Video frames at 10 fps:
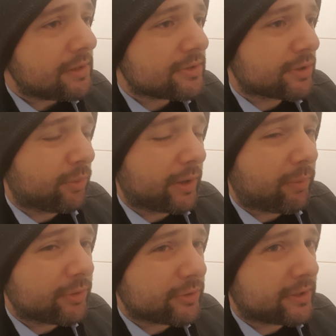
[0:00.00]
So what I
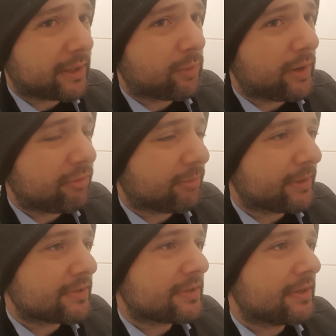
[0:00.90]
want you to take away from
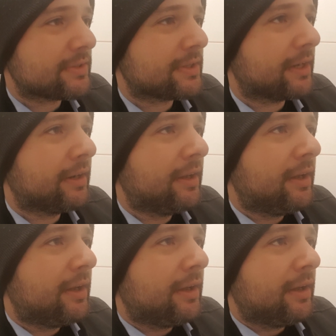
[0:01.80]
this is that
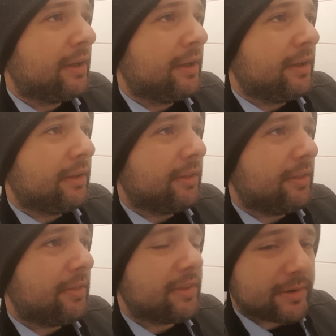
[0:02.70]

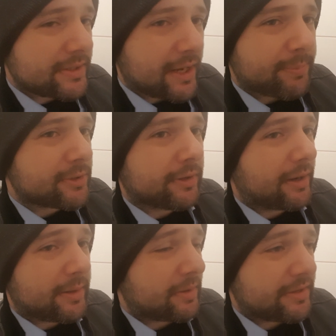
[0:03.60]
there is
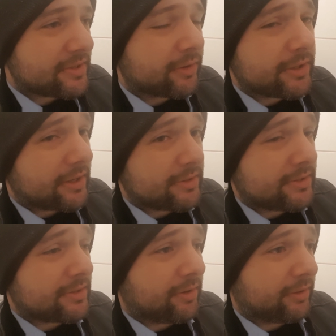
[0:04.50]
absolutely,
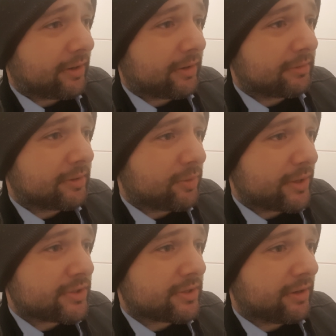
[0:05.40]
it's not a
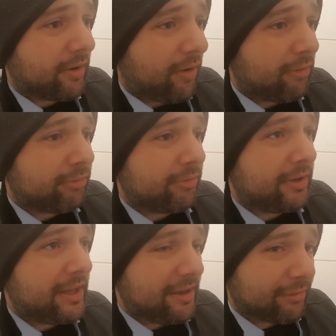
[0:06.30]
question of
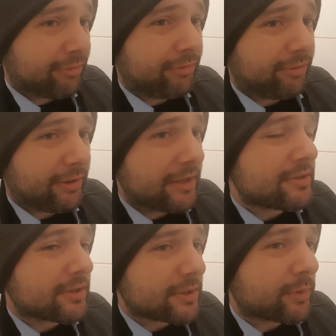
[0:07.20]
if,
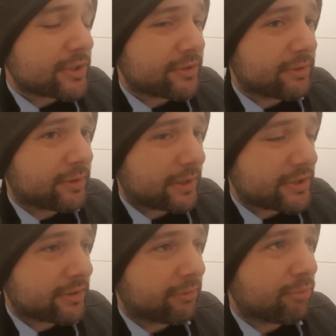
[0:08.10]
it's just a
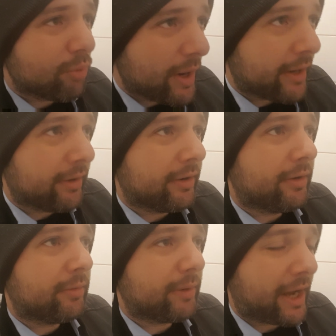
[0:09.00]
question of
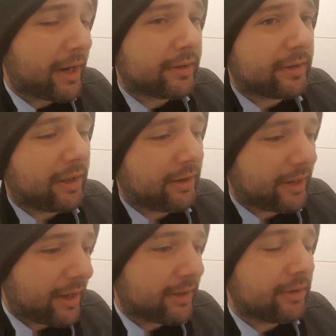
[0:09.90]
when React and
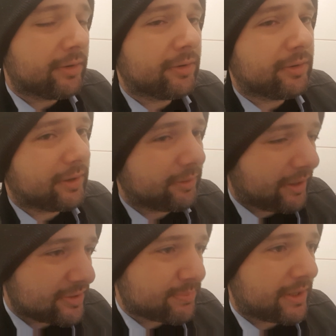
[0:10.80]
Angular and
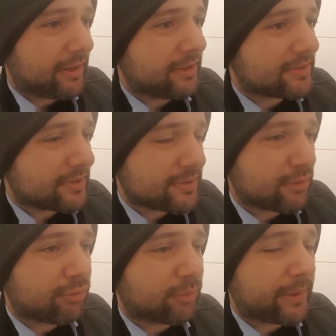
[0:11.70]
SPAs and
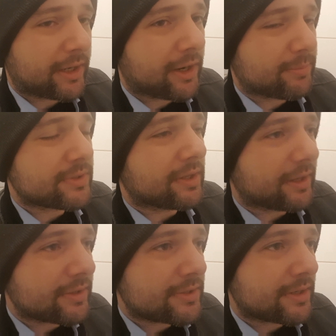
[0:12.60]
so forth becomes a
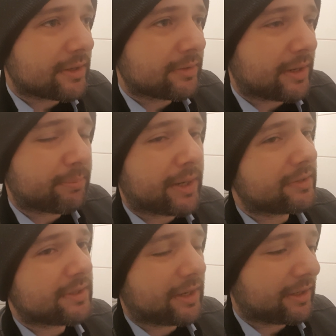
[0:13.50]
legacy. It
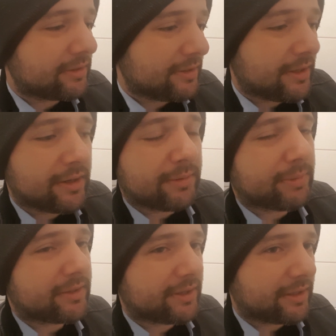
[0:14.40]
might take a year, it
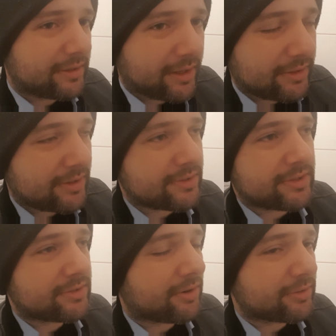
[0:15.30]
might take 10 years,
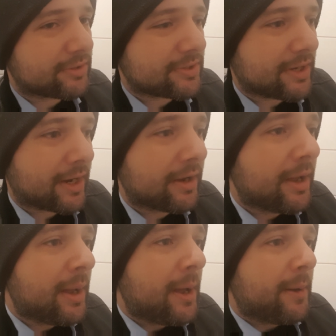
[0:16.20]
it's hard to say.
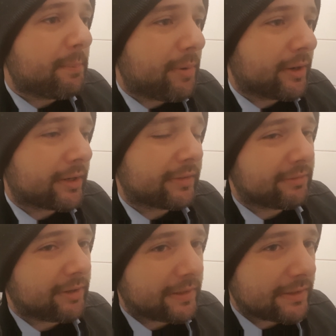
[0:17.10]
But at
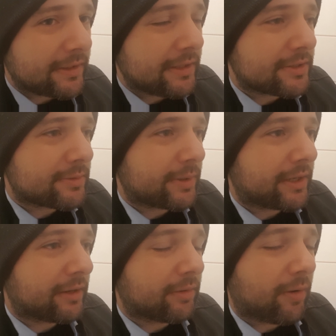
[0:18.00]
the very least, we
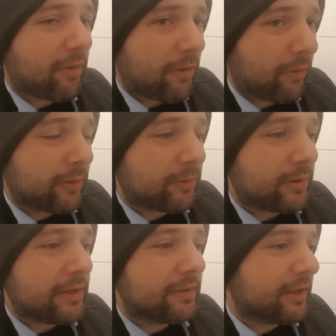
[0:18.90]
can all
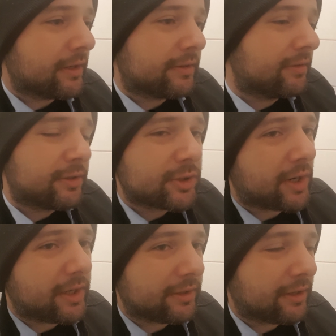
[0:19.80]
agree that the
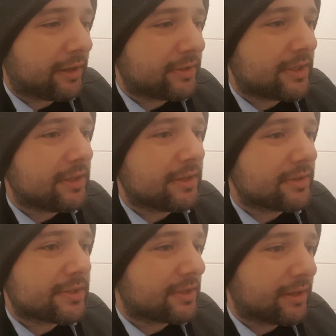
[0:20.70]
trend in IT
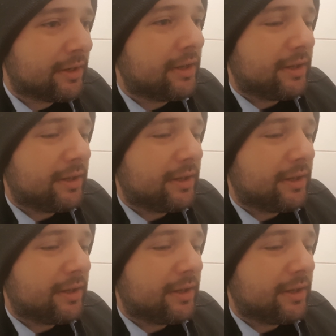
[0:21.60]
is that